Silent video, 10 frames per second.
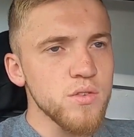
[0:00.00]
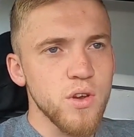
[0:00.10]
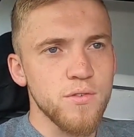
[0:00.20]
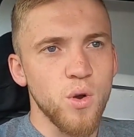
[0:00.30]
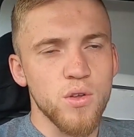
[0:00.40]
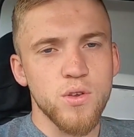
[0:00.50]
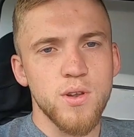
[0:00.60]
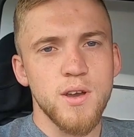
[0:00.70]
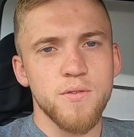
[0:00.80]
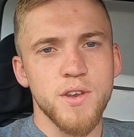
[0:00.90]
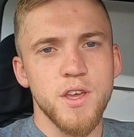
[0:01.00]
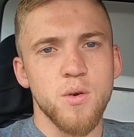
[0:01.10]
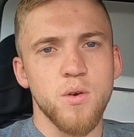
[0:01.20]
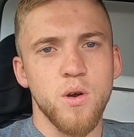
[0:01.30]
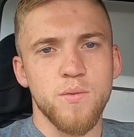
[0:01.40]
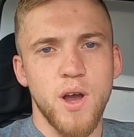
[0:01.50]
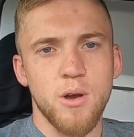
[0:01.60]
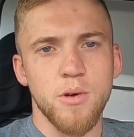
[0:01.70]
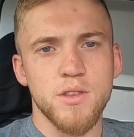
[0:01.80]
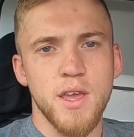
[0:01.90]
So I thought I'd do a little video of
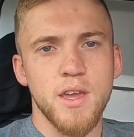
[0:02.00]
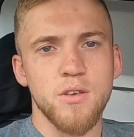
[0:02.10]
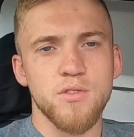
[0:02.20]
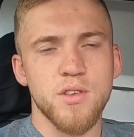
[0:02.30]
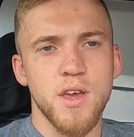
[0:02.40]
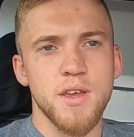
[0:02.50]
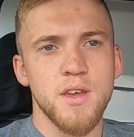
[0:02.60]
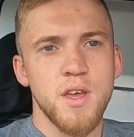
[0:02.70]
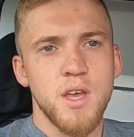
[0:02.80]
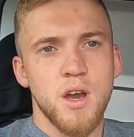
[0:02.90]
how my day goes today.